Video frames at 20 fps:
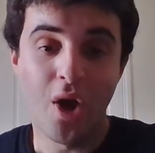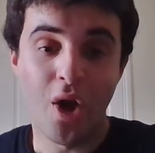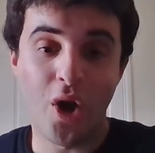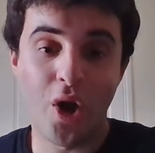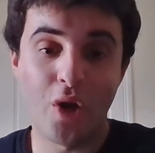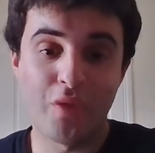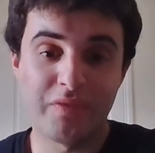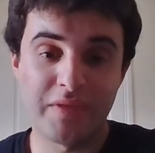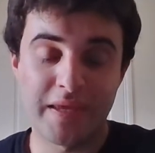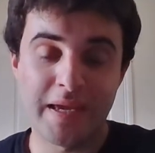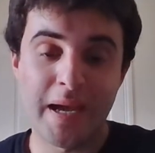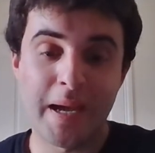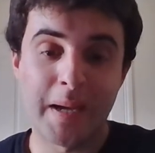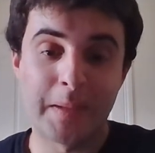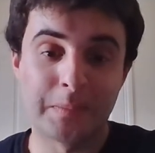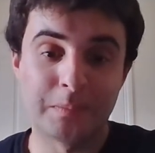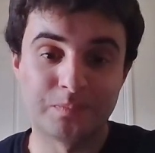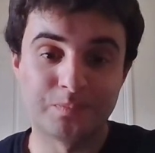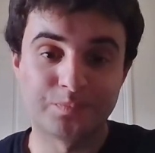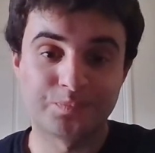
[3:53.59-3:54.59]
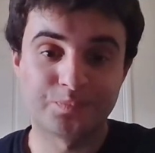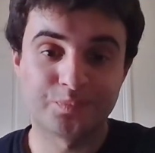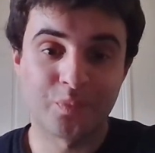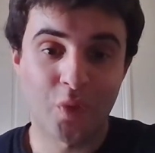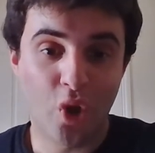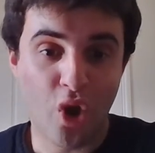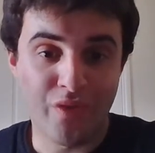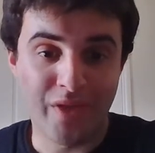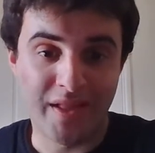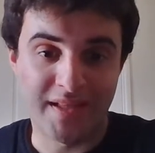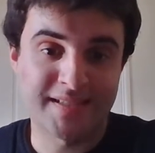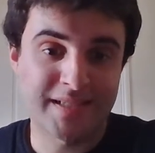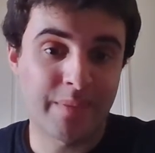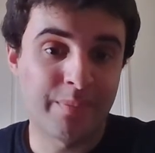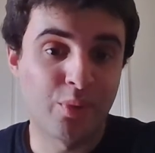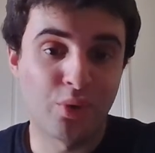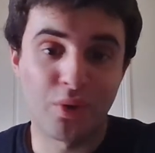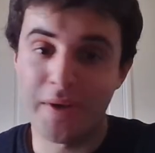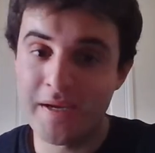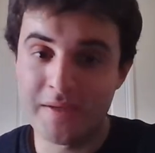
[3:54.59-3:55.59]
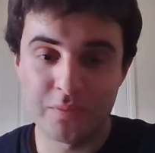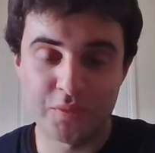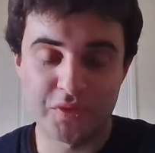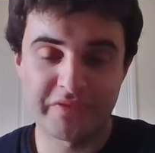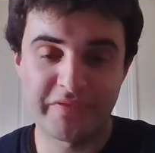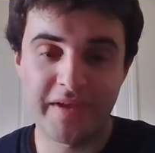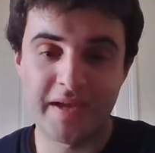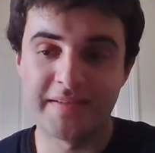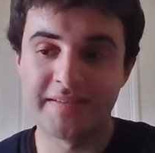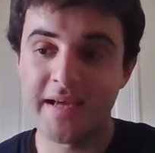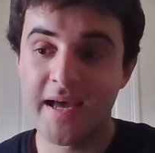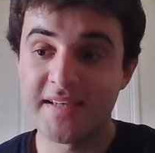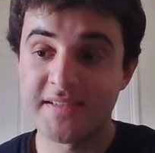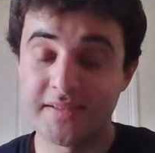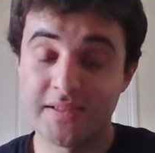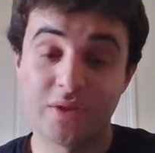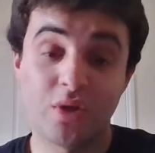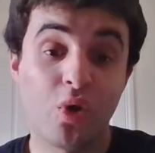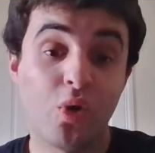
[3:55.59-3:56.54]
on that submarine was fantastic.